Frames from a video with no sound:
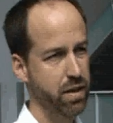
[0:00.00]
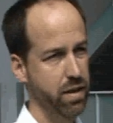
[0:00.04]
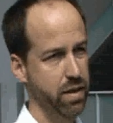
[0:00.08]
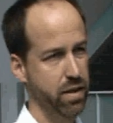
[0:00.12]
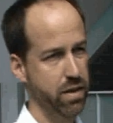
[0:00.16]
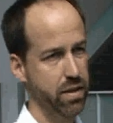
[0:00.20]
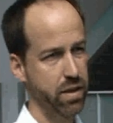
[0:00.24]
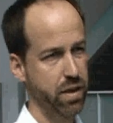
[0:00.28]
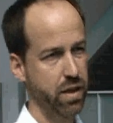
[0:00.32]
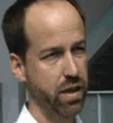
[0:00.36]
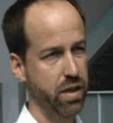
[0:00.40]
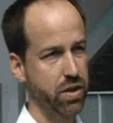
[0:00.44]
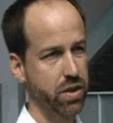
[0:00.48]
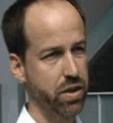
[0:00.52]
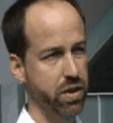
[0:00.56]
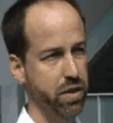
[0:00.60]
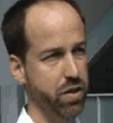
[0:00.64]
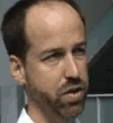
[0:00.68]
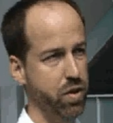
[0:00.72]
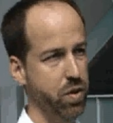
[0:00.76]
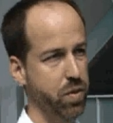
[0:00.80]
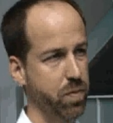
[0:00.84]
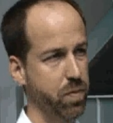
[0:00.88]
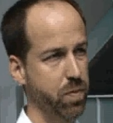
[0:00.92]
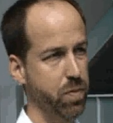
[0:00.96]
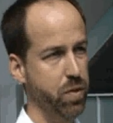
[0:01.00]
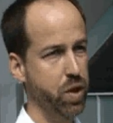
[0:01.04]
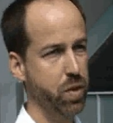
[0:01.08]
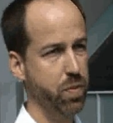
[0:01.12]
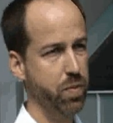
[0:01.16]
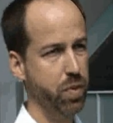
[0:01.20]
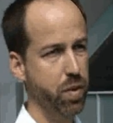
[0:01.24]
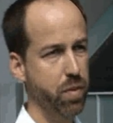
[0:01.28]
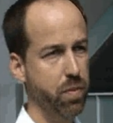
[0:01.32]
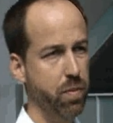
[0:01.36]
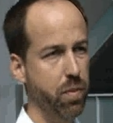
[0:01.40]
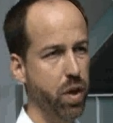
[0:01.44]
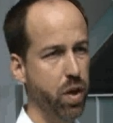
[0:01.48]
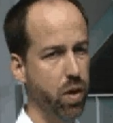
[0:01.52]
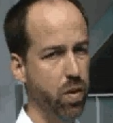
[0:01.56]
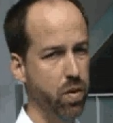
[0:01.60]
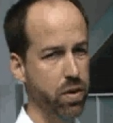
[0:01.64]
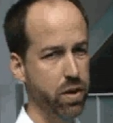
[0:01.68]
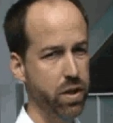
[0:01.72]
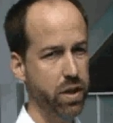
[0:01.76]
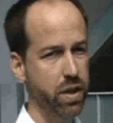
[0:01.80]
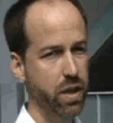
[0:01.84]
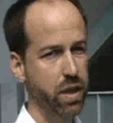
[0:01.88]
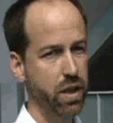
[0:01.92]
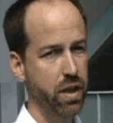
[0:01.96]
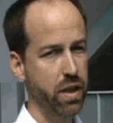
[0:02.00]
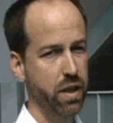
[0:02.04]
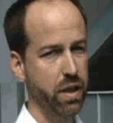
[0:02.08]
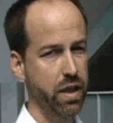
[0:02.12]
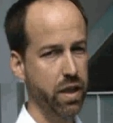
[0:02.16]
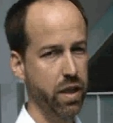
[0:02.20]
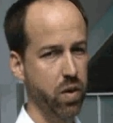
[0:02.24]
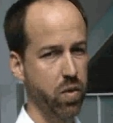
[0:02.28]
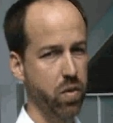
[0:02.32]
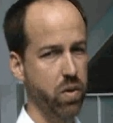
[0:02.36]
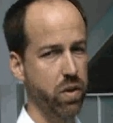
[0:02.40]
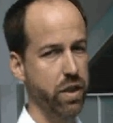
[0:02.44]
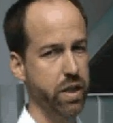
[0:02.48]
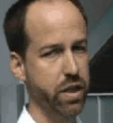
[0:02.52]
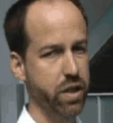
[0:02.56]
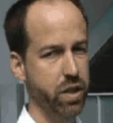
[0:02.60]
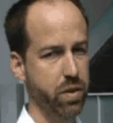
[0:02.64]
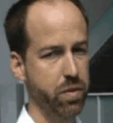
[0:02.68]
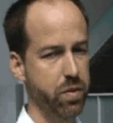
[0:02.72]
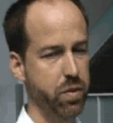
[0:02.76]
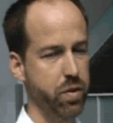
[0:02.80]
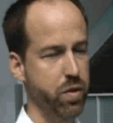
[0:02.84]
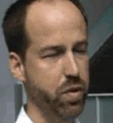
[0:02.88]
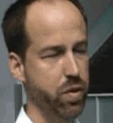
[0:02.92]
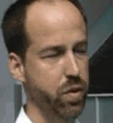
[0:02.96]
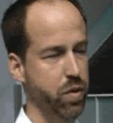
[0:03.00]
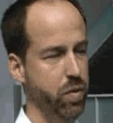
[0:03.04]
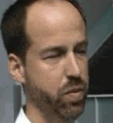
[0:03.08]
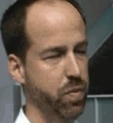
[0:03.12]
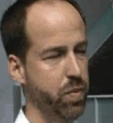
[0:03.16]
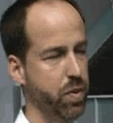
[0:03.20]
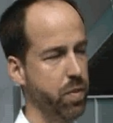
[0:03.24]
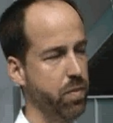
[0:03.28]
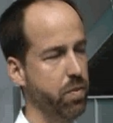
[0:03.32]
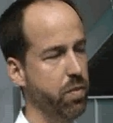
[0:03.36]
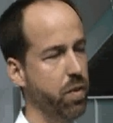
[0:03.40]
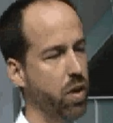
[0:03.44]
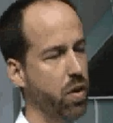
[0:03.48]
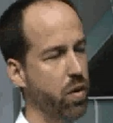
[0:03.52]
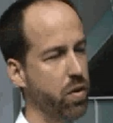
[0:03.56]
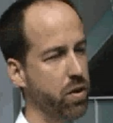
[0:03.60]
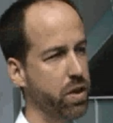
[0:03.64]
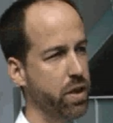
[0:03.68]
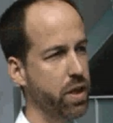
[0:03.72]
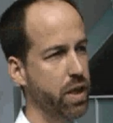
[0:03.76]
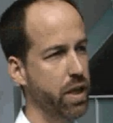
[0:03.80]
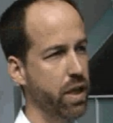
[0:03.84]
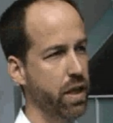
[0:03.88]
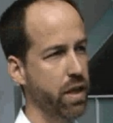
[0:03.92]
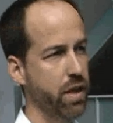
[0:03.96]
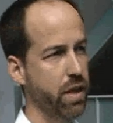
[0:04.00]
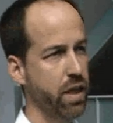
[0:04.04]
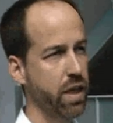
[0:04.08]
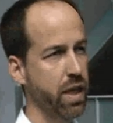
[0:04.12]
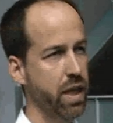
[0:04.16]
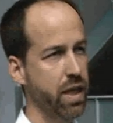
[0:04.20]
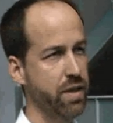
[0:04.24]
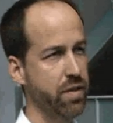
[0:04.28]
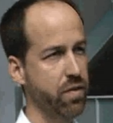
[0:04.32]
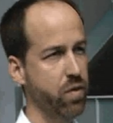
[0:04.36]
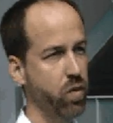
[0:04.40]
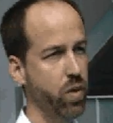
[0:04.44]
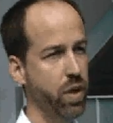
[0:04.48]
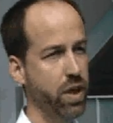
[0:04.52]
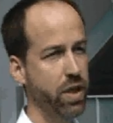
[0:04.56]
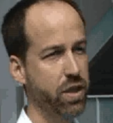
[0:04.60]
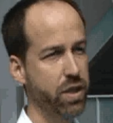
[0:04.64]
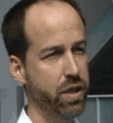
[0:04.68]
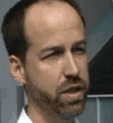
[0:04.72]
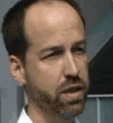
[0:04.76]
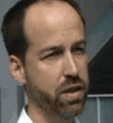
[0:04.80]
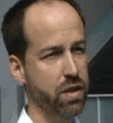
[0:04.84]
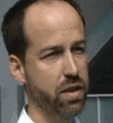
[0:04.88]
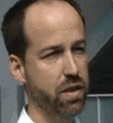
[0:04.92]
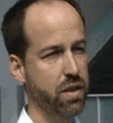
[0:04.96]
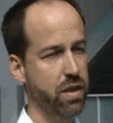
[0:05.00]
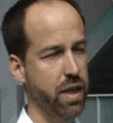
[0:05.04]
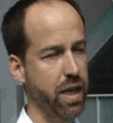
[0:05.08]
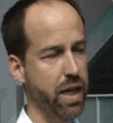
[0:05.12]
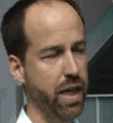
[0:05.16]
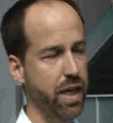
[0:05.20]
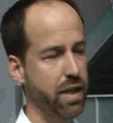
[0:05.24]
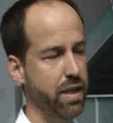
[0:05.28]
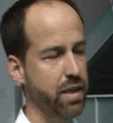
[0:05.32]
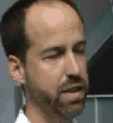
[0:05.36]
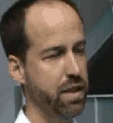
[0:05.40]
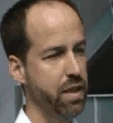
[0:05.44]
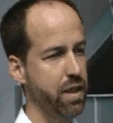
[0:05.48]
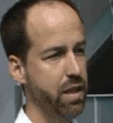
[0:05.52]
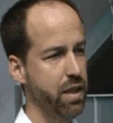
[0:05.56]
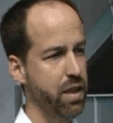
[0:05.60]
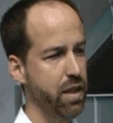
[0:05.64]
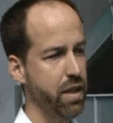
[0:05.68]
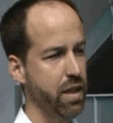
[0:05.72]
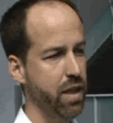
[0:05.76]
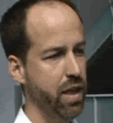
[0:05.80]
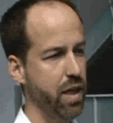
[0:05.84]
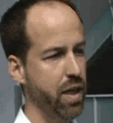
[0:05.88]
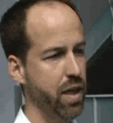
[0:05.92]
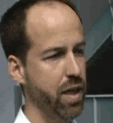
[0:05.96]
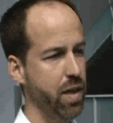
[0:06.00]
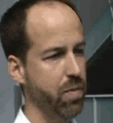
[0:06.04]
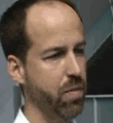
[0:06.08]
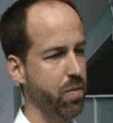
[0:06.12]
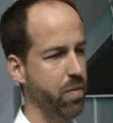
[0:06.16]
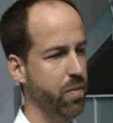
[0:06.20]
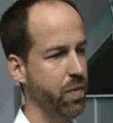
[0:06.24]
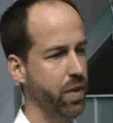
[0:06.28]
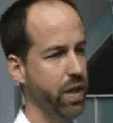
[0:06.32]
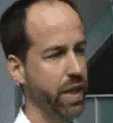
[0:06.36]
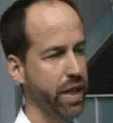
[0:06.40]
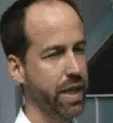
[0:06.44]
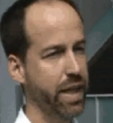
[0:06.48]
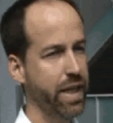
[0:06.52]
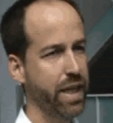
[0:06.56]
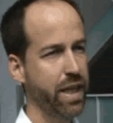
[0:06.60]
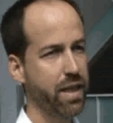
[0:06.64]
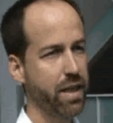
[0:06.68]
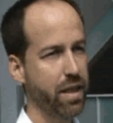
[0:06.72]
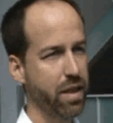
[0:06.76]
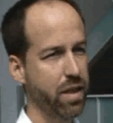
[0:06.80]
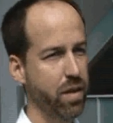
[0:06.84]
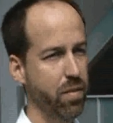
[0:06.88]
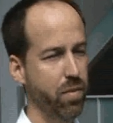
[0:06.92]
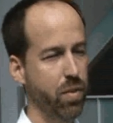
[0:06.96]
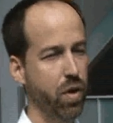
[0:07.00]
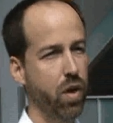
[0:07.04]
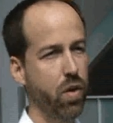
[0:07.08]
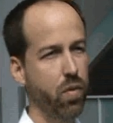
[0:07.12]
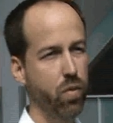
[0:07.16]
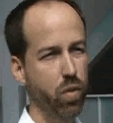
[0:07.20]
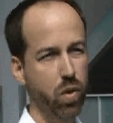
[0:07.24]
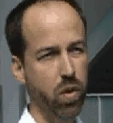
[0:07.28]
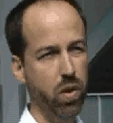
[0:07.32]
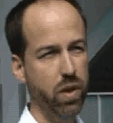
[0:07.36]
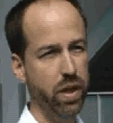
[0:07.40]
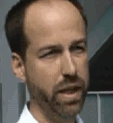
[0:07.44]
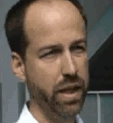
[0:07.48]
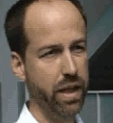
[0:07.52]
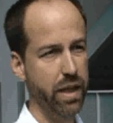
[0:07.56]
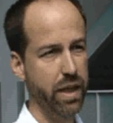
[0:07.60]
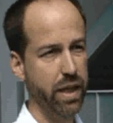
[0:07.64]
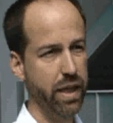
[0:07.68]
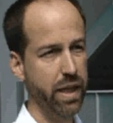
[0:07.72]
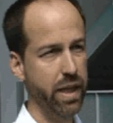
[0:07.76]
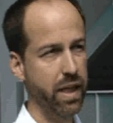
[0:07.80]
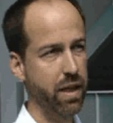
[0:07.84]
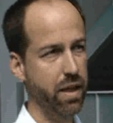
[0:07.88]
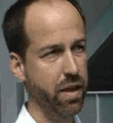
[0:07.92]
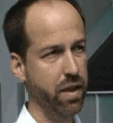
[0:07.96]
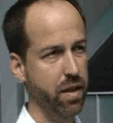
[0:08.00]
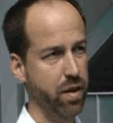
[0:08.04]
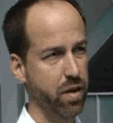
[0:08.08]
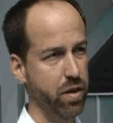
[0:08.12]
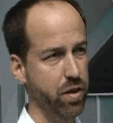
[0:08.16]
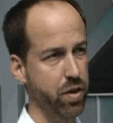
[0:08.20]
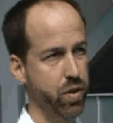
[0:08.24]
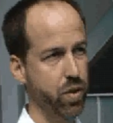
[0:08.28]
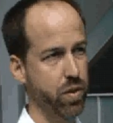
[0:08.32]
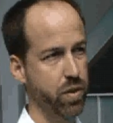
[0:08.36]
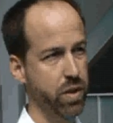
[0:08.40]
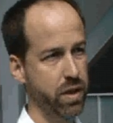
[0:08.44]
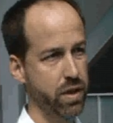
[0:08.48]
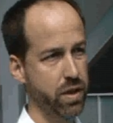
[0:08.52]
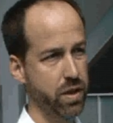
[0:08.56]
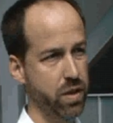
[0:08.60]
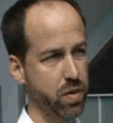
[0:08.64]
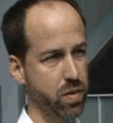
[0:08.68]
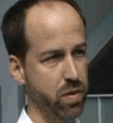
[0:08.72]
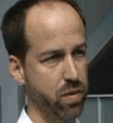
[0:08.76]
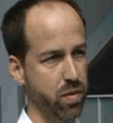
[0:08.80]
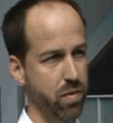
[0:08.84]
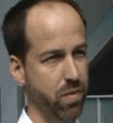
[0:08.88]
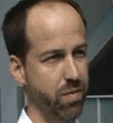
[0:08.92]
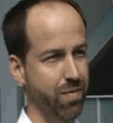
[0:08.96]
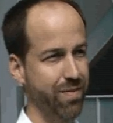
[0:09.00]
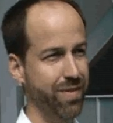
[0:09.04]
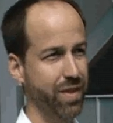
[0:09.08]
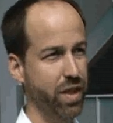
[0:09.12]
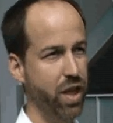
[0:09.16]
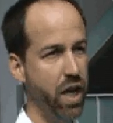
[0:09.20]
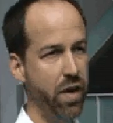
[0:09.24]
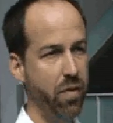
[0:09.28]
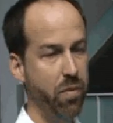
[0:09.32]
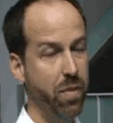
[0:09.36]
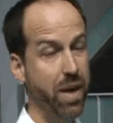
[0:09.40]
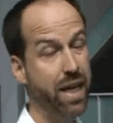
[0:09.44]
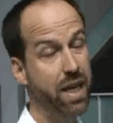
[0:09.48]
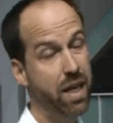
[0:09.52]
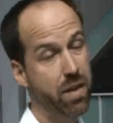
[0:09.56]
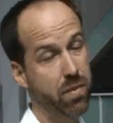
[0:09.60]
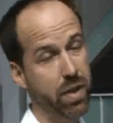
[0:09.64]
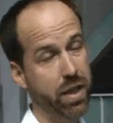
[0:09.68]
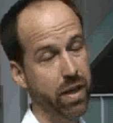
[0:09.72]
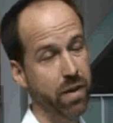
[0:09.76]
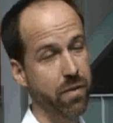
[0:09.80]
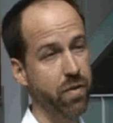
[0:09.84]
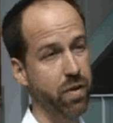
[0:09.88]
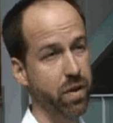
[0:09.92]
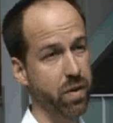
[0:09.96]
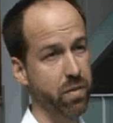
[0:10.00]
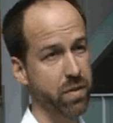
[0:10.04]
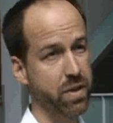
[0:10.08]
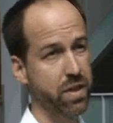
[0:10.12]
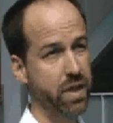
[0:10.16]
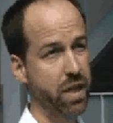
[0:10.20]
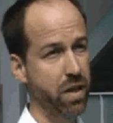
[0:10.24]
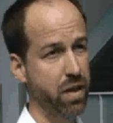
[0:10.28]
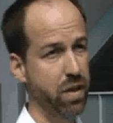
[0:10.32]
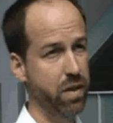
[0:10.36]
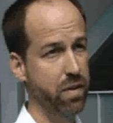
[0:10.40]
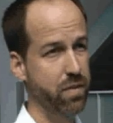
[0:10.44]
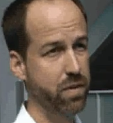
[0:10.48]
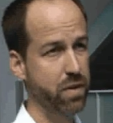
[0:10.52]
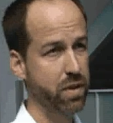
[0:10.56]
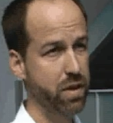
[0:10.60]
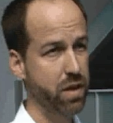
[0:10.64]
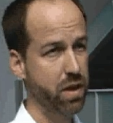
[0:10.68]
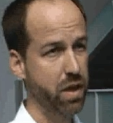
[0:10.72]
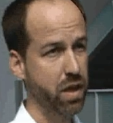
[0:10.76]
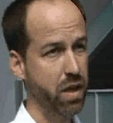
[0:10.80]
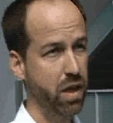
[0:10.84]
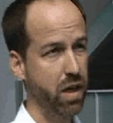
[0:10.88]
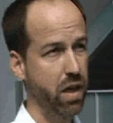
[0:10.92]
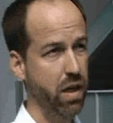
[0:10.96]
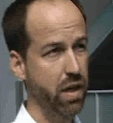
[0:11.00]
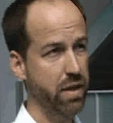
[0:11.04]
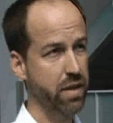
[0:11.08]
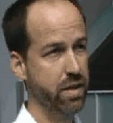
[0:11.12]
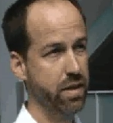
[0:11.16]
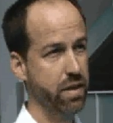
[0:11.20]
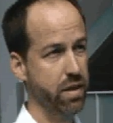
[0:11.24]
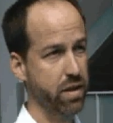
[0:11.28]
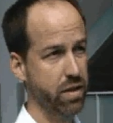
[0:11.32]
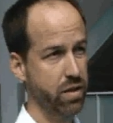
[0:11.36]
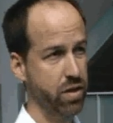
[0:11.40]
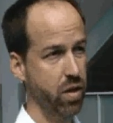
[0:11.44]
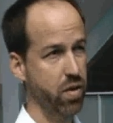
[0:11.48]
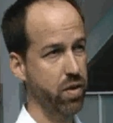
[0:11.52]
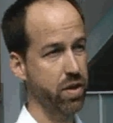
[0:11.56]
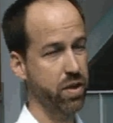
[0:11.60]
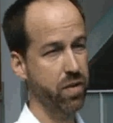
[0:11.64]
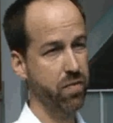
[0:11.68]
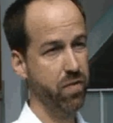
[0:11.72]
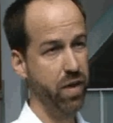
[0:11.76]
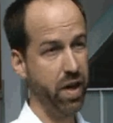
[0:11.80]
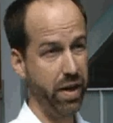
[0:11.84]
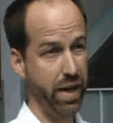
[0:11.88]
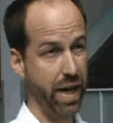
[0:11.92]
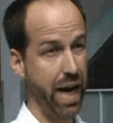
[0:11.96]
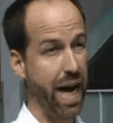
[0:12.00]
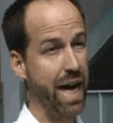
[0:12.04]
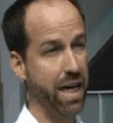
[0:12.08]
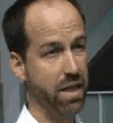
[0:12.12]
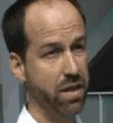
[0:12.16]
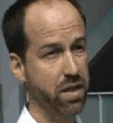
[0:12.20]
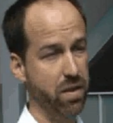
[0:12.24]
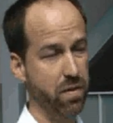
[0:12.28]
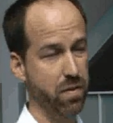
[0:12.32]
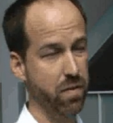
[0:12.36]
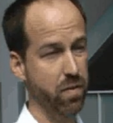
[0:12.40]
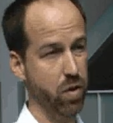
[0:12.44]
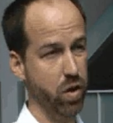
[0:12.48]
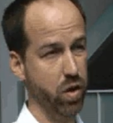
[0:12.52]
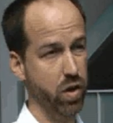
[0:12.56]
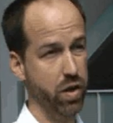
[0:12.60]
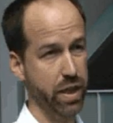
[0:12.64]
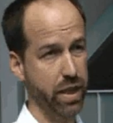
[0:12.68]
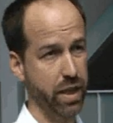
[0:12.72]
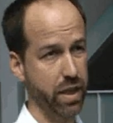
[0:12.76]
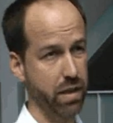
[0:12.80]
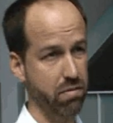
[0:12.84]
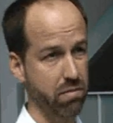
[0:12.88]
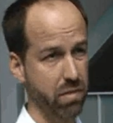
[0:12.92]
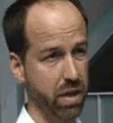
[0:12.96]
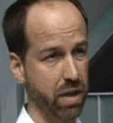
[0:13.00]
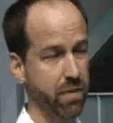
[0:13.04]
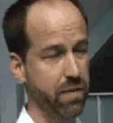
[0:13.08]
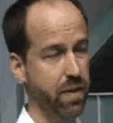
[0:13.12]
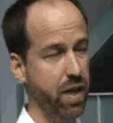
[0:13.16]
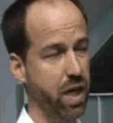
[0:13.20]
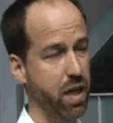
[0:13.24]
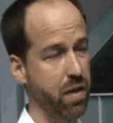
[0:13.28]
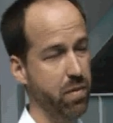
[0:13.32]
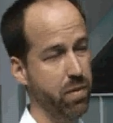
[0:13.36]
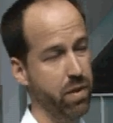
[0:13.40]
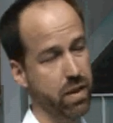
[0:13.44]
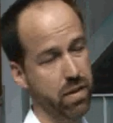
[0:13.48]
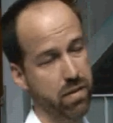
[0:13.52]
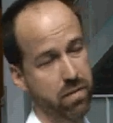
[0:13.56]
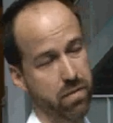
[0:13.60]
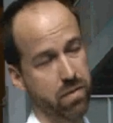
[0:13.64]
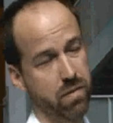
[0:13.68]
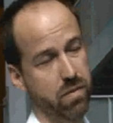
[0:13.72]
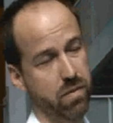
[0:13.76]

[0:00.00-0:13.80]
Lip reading: the discussion, to promote inquiry, to promote the kinds of questions that get the ball rolling, that get the students kind of making meaning for themselves. And so it's a very active learning environment